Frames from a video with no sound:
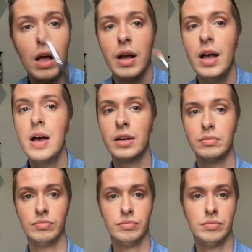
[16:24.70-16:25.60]
Okay,
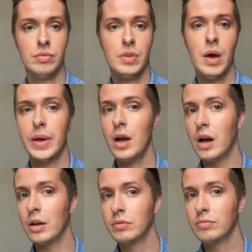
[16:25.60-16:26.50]
there we
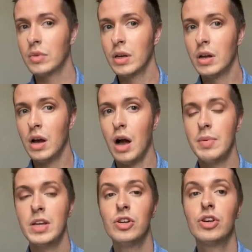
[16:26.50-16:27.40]
go. I
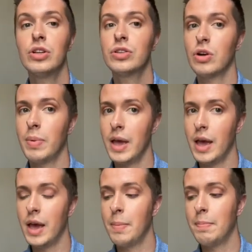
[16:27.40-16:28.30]
mean, you could stop
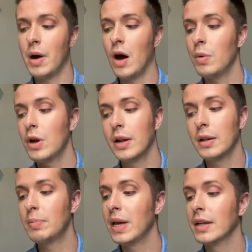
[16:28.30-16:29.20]
here, but I want to
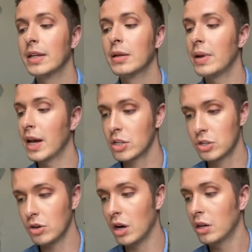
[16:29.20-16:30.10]
be a little bit
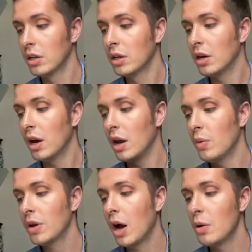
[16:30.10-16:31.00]
extra. And I
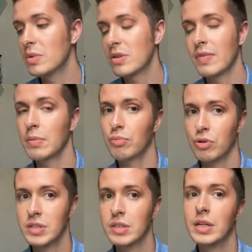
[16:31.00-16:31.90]
want to go in with something
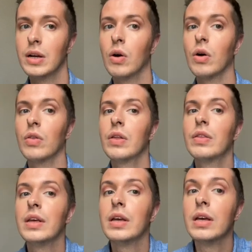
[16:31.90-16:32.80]
pretty on
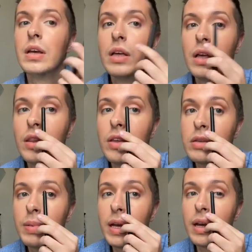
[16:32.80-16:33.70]

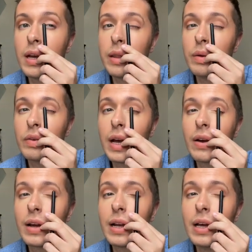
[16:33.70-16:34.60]
this bit here that we've
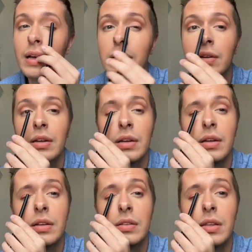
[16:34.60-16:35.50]
kept clear.
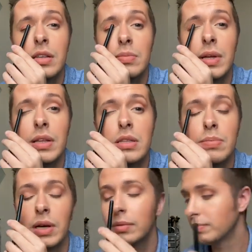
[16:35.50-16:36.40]
So this
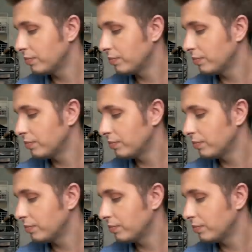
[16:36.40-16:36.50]
bit.